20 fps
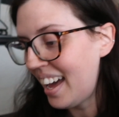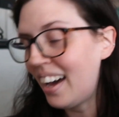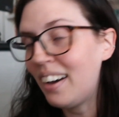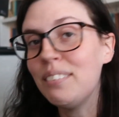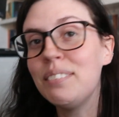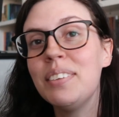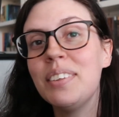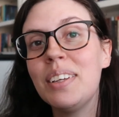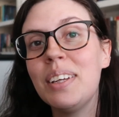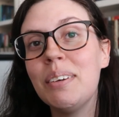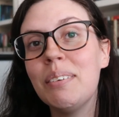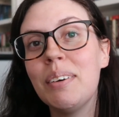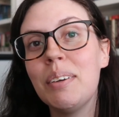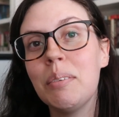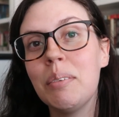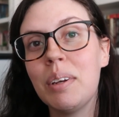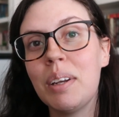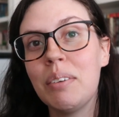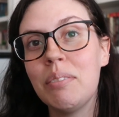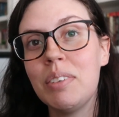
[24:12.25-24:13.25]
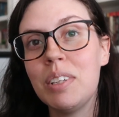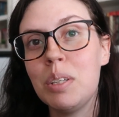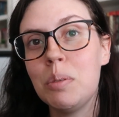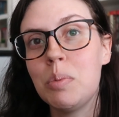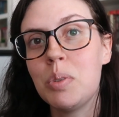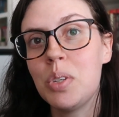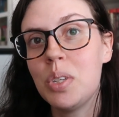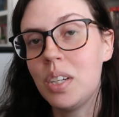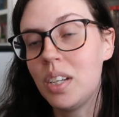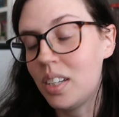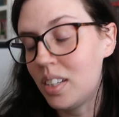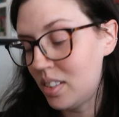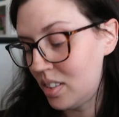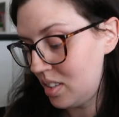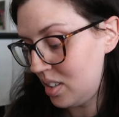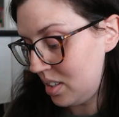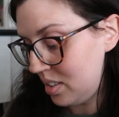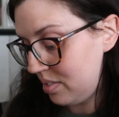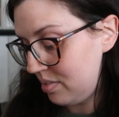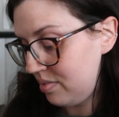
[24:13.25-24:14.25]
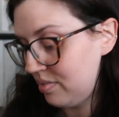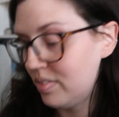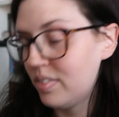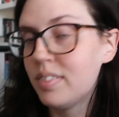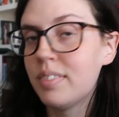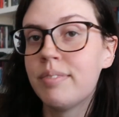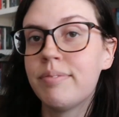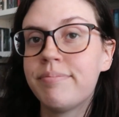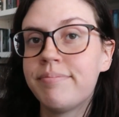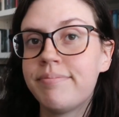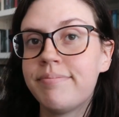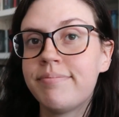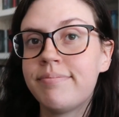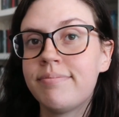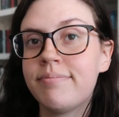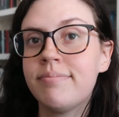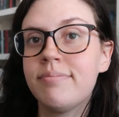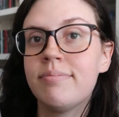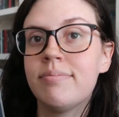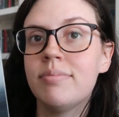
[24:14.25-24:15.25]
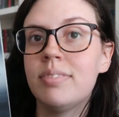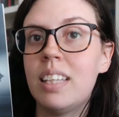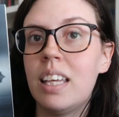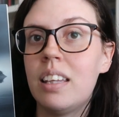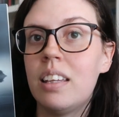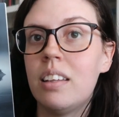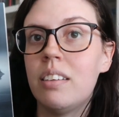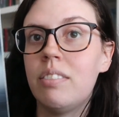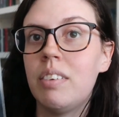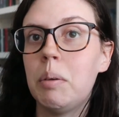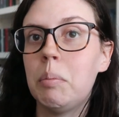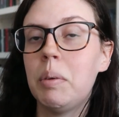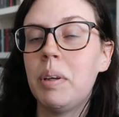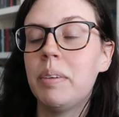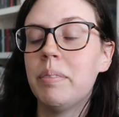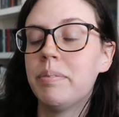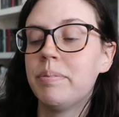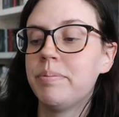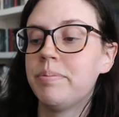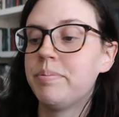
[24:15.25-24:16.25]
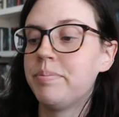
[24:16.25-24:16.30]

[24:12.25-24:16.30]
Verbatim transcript: I'll fill you in when I'm 50% into Death in the Family.